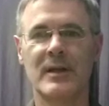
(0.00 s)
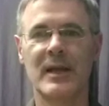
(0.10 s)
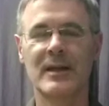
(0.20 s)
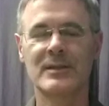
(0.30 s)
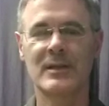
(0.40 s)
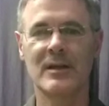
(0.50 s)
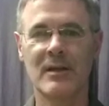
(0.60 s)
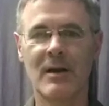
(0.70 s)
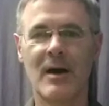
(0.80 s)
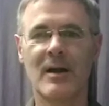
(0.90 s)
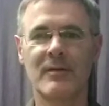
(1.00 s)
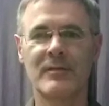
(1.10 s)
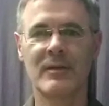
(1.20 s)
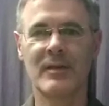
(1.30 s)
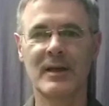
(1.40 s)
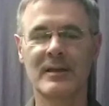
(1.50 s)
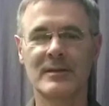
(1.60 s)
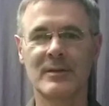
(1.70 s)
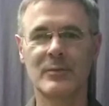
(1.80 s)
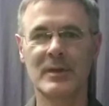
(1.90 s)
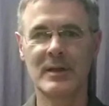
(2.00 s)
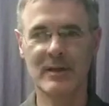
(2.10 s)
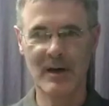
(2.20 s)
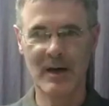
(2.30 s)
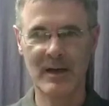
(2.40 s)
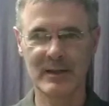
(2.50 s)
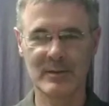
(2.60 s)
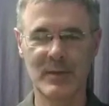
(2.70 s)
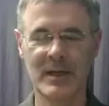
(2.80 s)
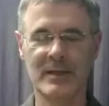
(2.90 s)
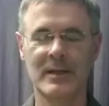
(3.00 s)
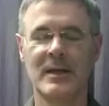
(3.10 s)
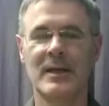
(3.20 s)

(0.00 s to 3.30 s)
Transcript: and actually, a lot of the things that we God has made